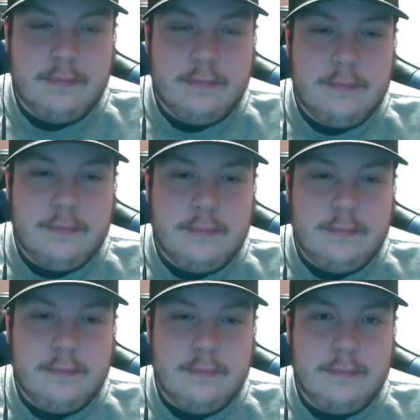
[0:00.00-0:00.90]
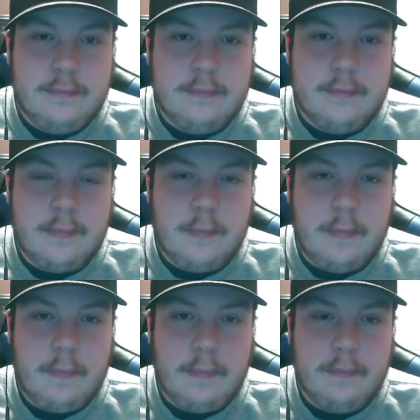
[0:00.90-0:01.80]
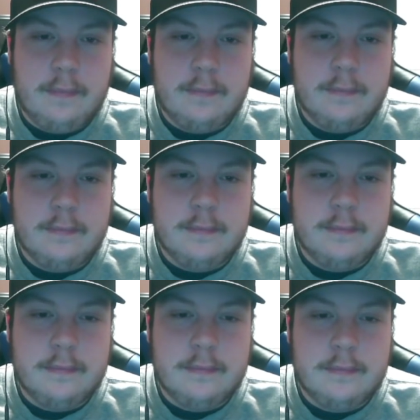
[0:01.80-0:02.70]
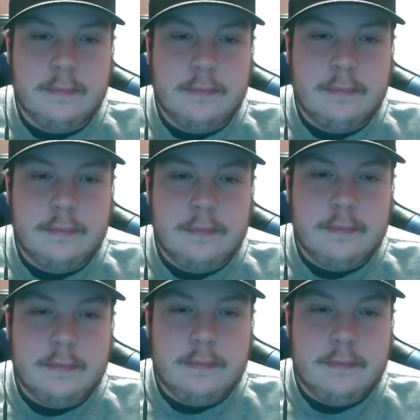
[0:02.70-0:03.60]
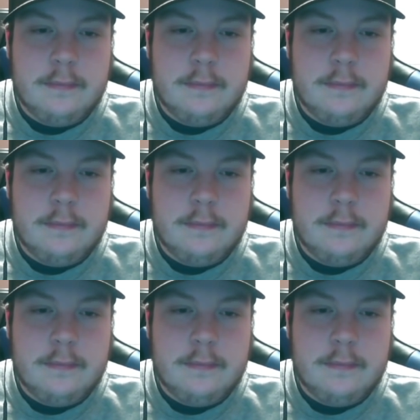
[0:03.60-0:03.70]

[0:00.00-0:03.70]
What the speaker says: No words are spoken by the person on screen.